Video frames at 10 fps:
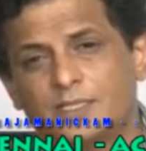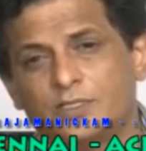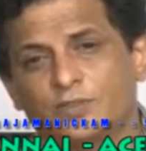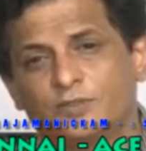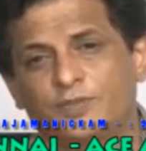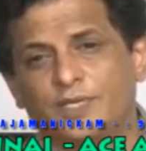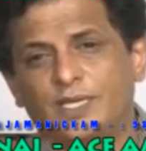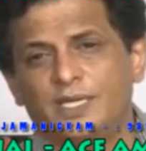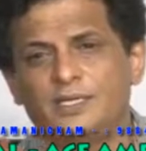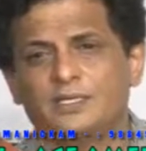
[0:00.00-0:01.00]
You
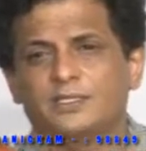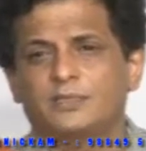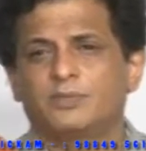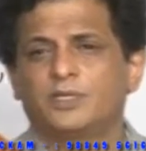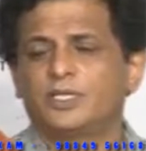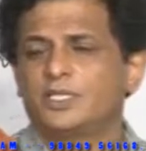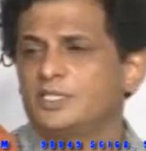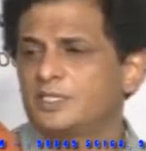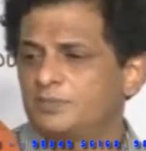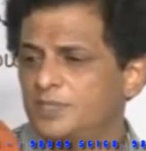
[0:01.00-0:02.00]
feel the body
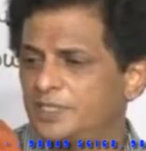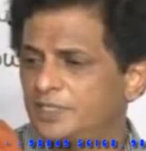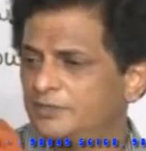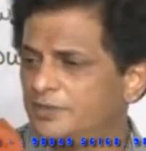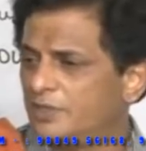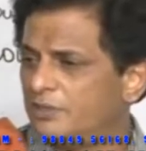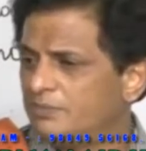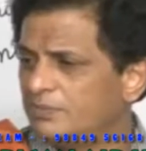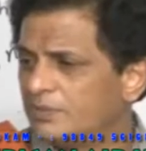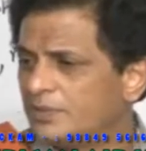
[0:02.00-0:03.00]
is separated from
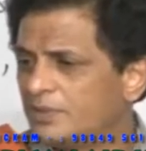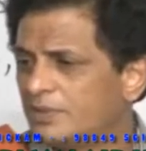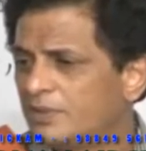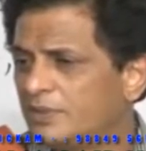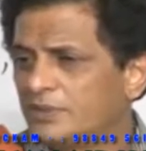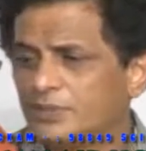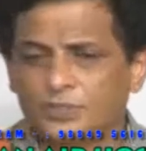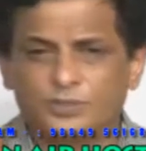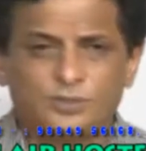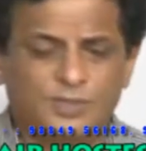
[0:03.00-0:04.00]

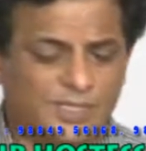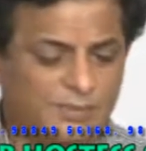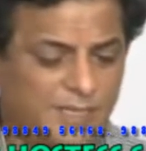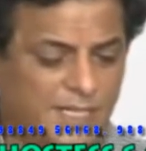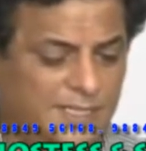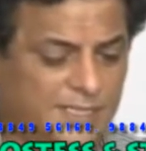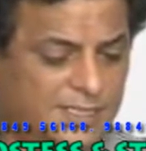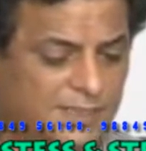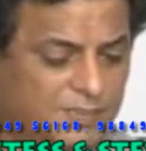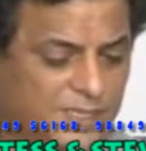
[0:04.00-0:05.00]
you and the mind
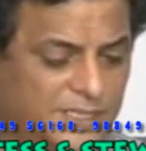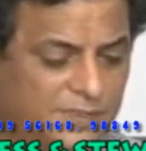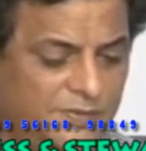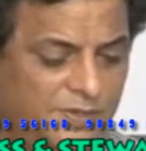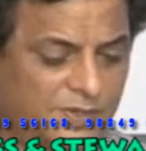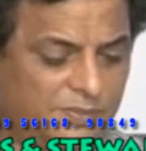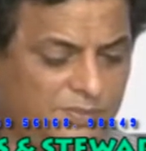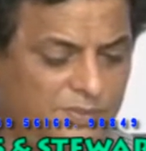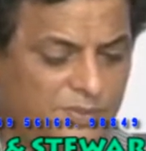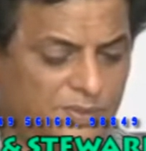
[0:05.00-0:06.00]
is separated from
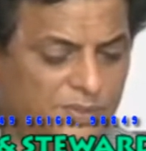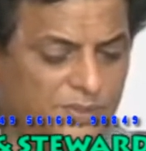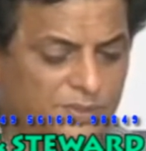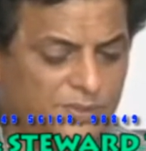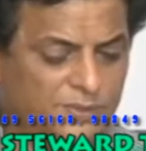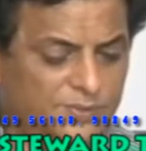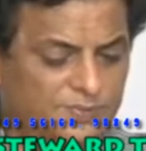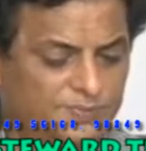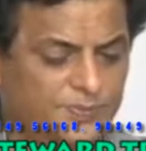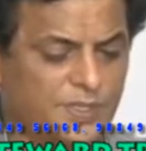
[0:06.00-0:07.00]
you.
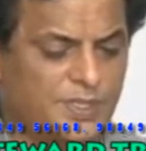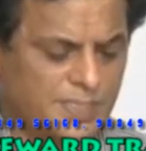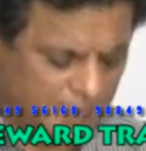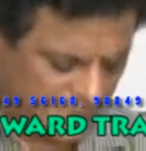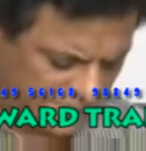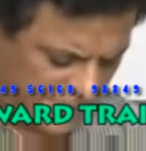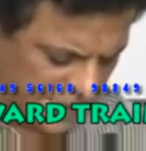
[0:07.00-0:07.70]
See, my